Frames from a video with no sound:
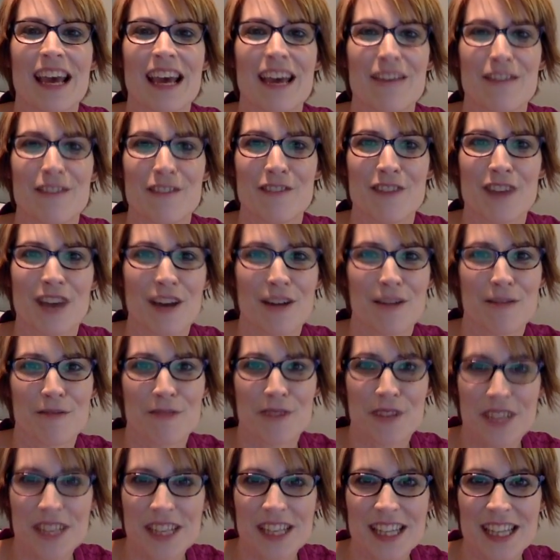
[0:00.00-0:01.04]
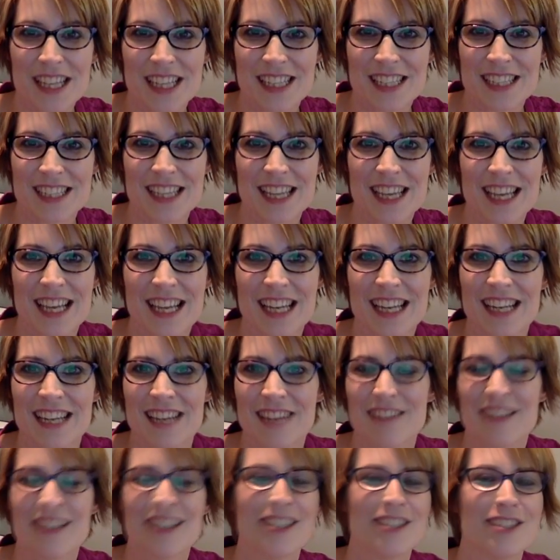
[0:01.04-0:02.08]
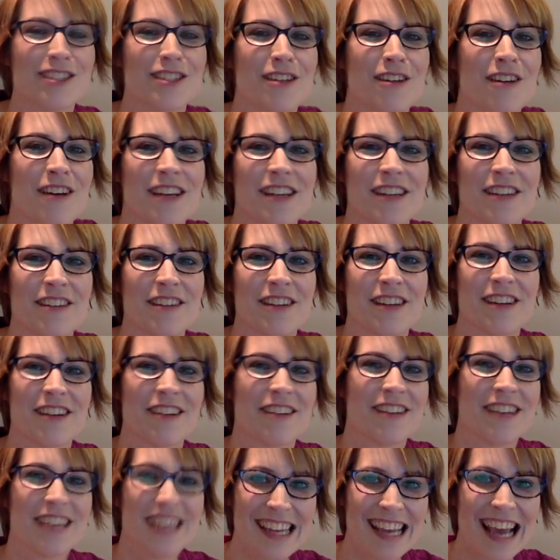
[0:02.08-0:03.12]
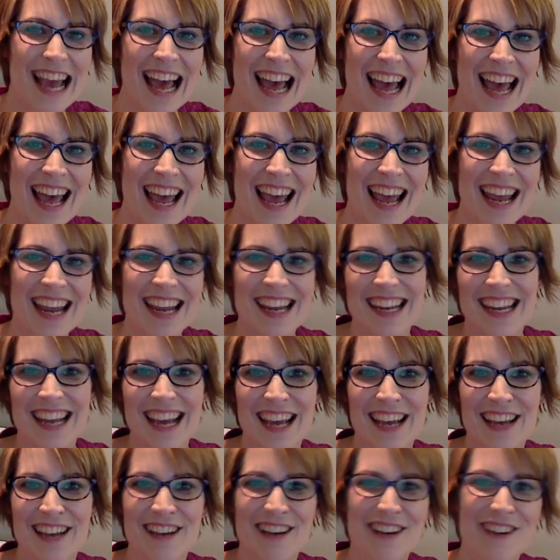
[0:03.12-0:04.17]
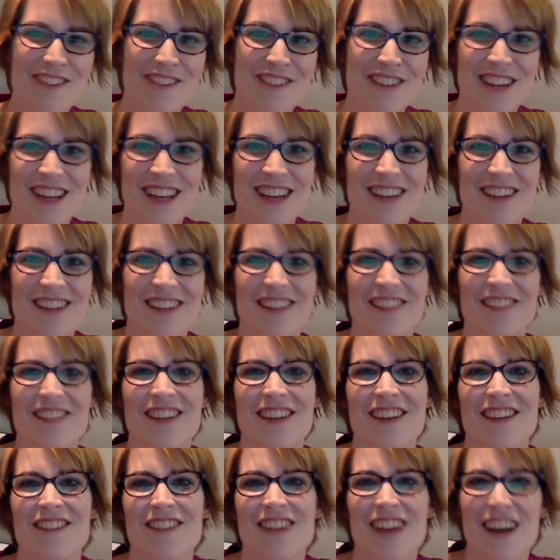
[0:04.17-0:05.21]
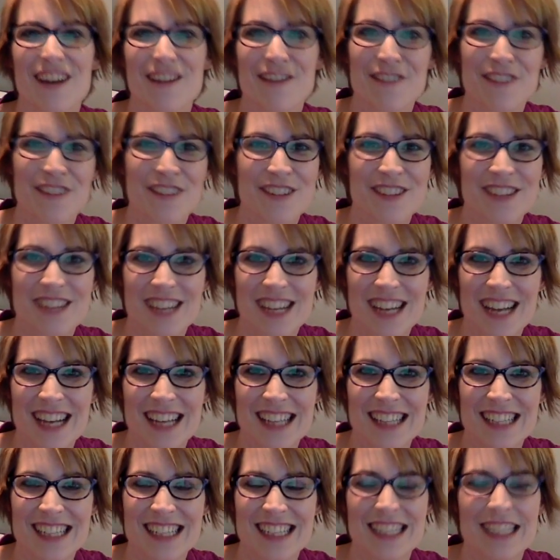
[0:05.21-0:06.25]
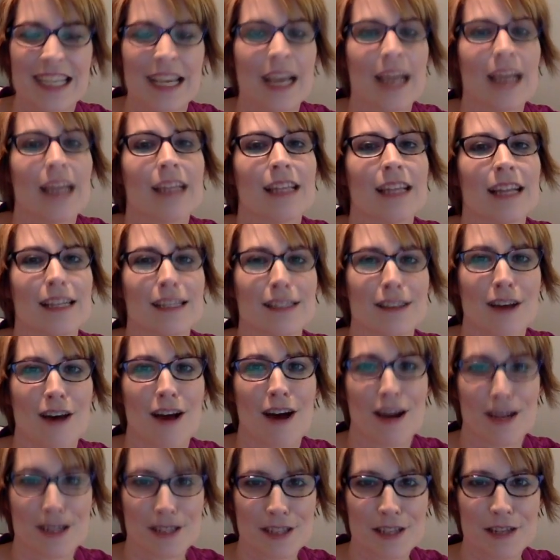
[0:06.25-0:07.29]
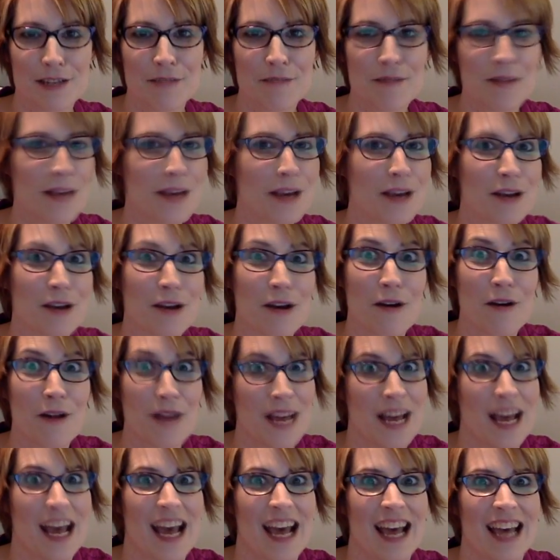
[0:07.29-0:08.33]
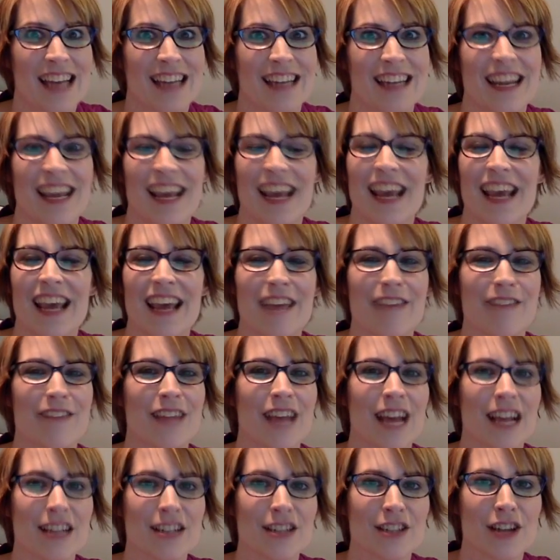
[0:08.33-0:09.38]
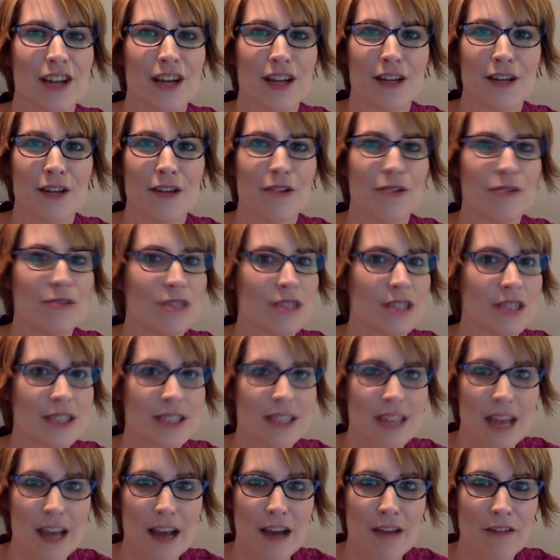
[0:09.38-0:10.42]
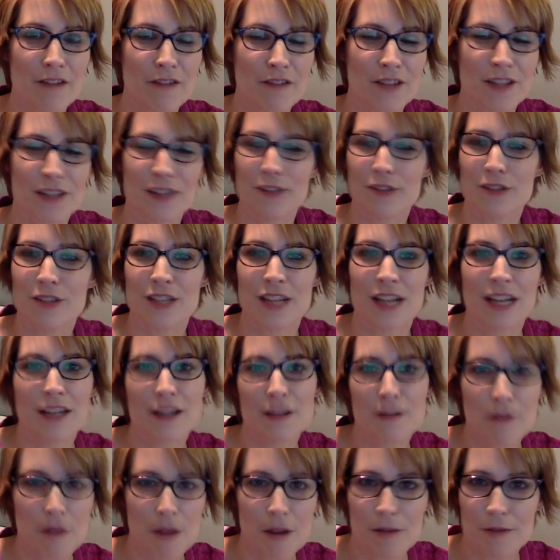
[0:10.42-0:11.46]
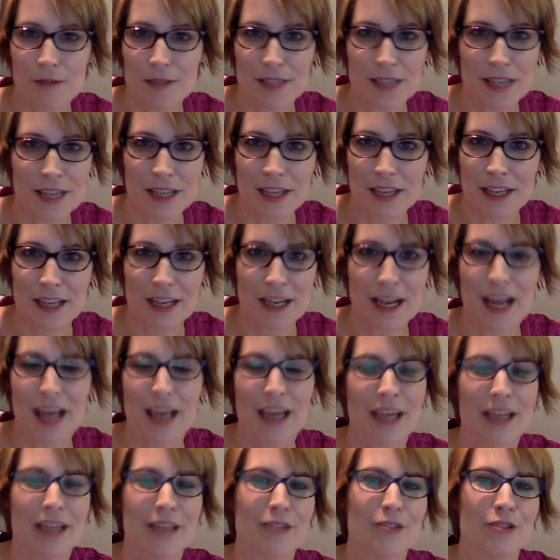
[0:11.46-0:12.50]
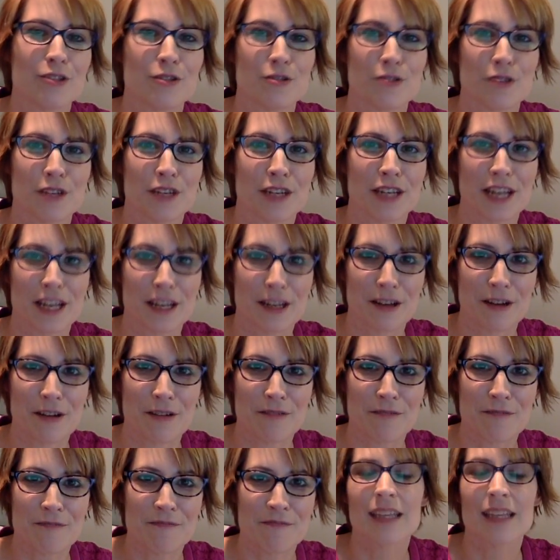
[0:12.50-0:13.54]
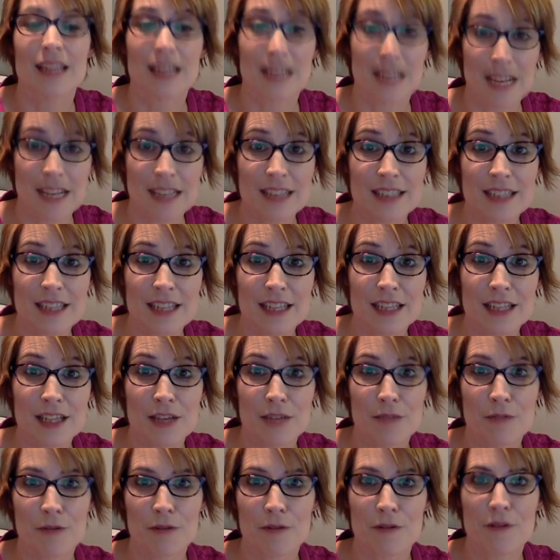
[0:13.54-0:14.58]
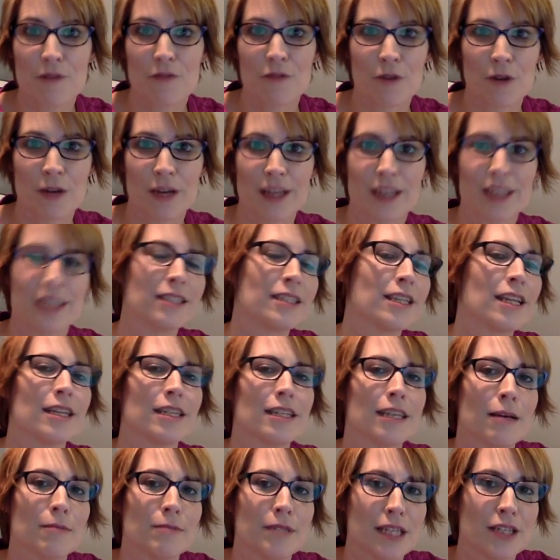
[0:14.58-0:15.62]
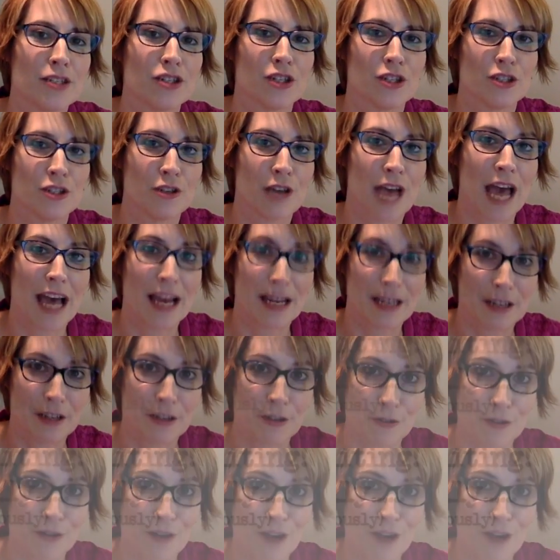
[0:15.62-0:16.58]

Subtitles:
if you've got really thick skin and you can just go out there and go, yay, yay, good for you. You've got further than I did. That's awesome. Go ahead. If that's not you, just stay off of it. There's nothing wrong with taking a hiatus during Nano. The next thing that you want to avoid is the temptation to edit your